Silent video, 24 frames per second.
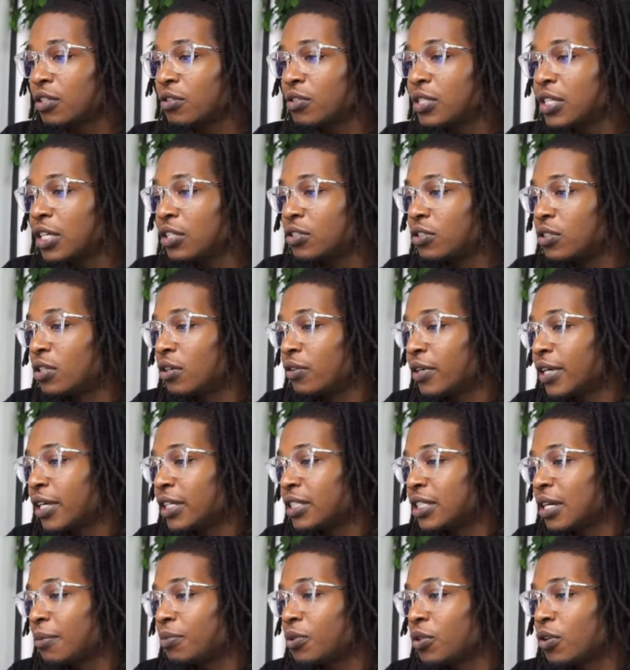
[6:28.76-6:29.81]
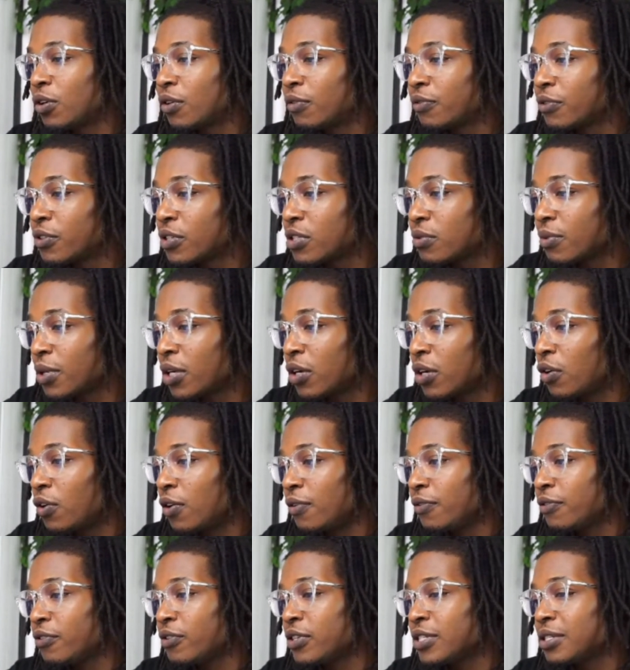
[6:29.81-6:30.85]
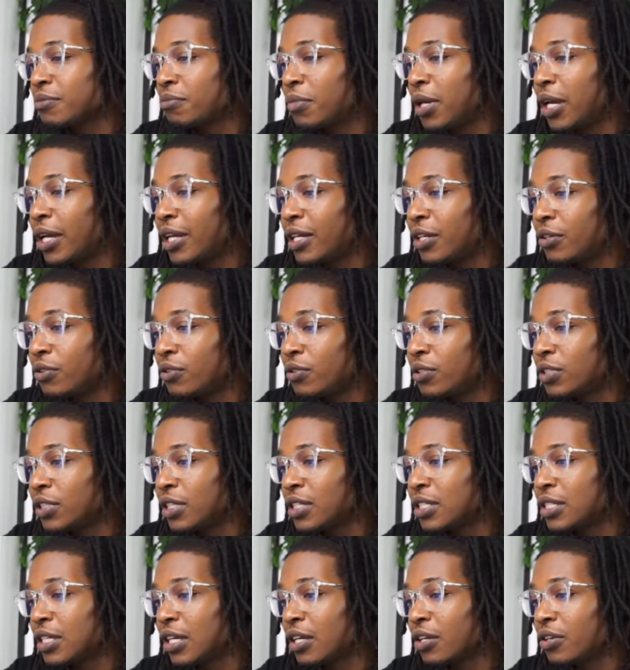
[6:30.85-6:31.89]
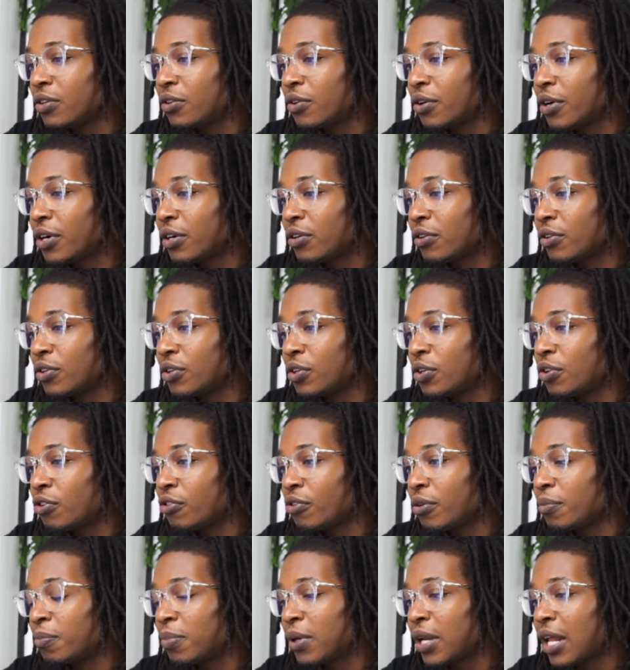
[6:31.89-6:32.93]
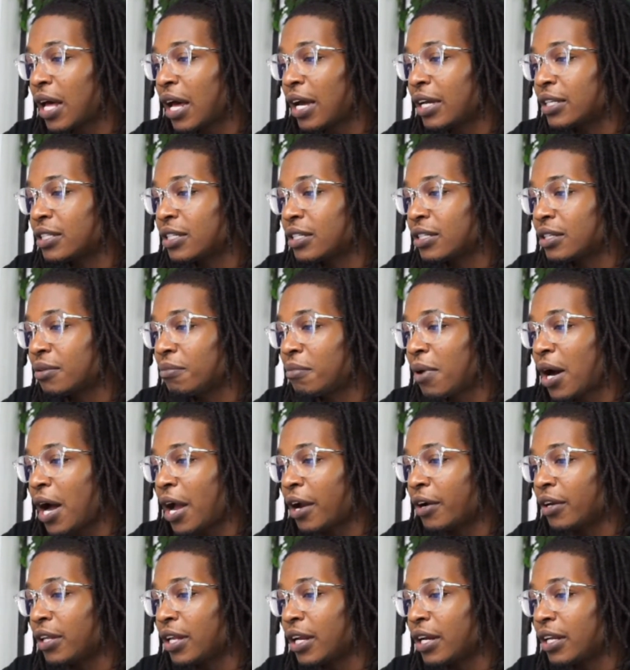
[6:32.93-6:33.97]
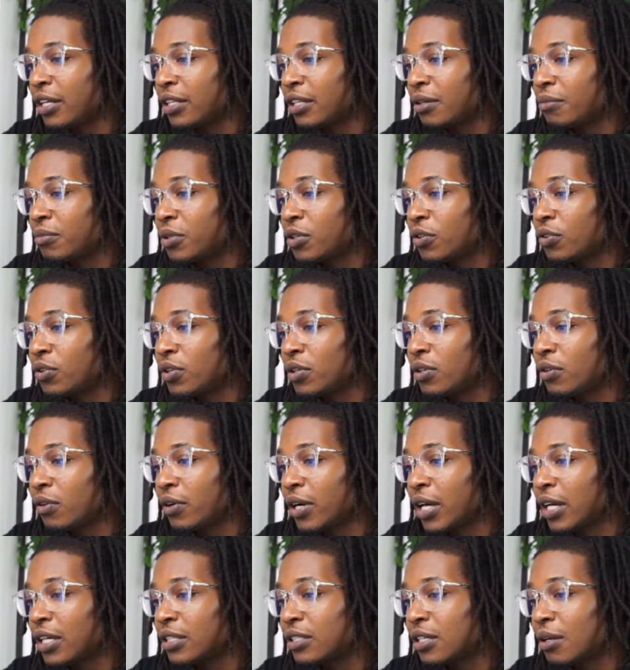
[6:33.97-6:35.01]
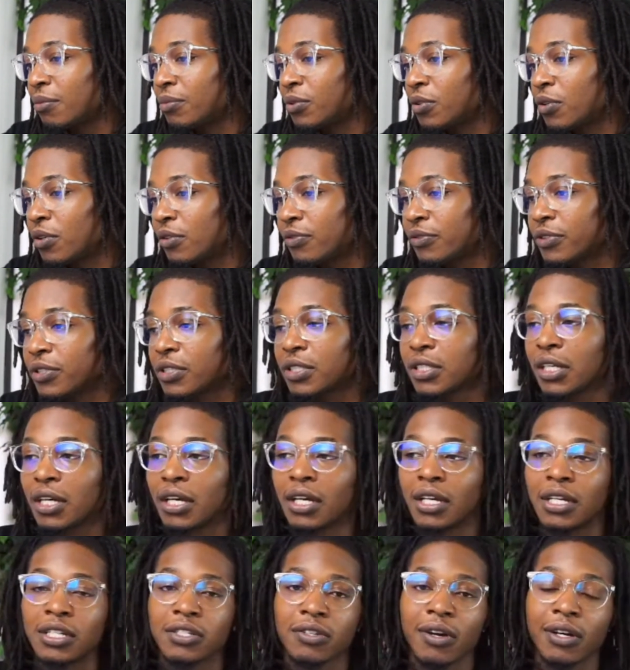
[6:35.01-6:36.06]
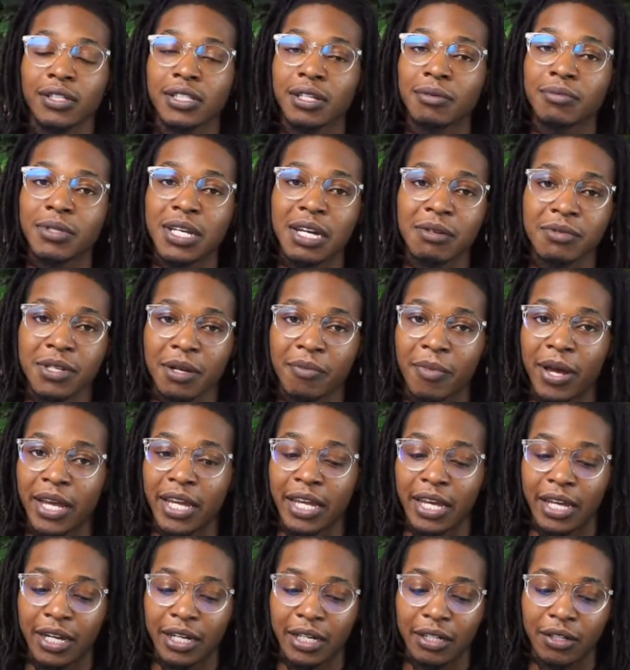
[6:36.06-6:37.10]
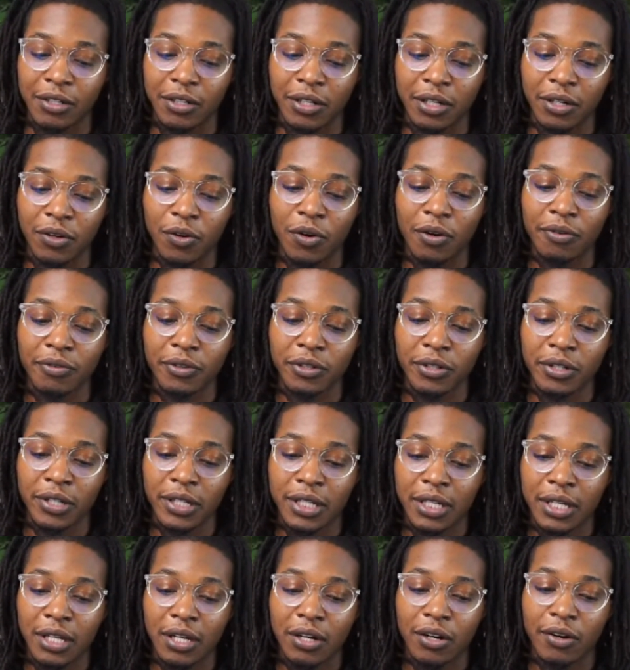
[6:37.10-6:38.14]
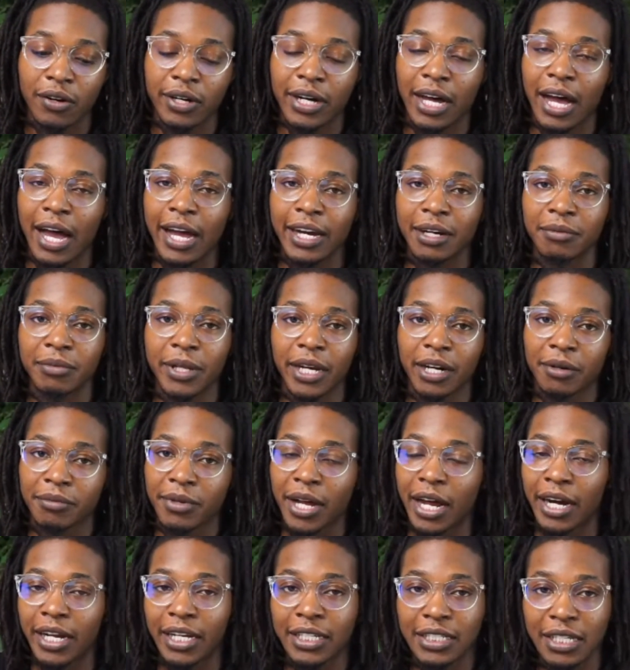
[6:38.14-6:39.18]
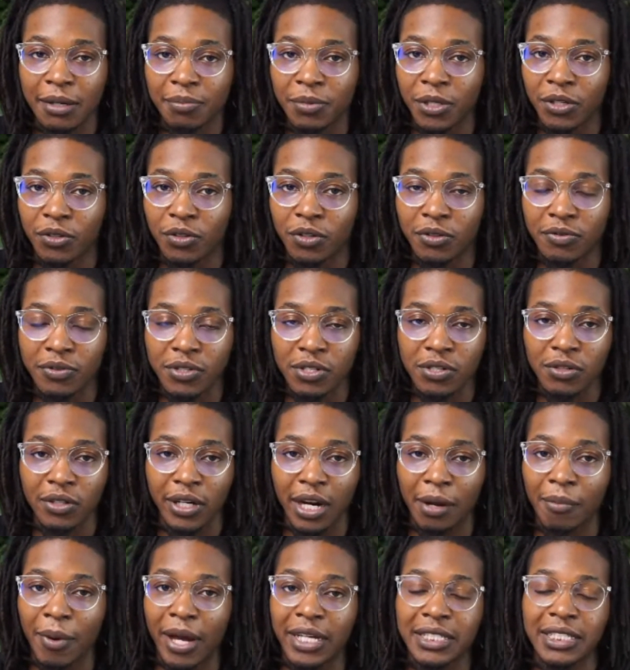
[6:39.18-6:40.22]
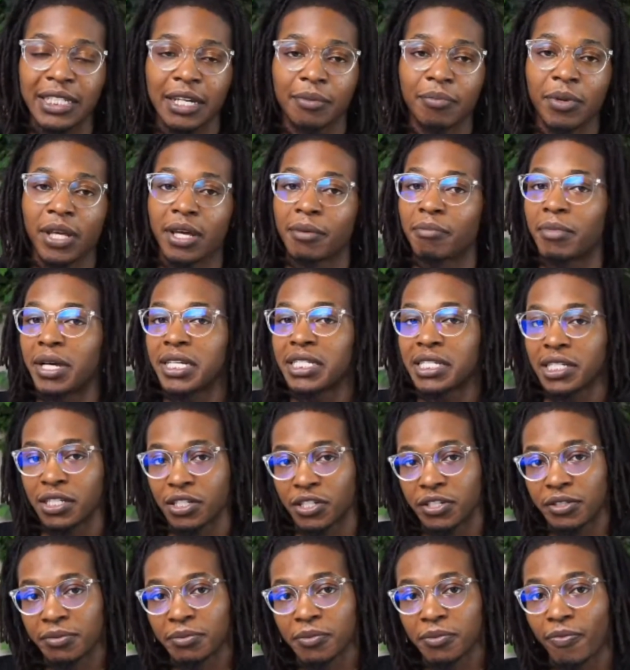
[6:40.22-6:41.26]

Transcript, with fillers: said you don't accept offers. When an offer is made, do you just ignore it or do you reply to the buyer letting them know you don't accept offers? So sometimes I might get an offer on an item that I'm not accepting offers on. They might send me a message.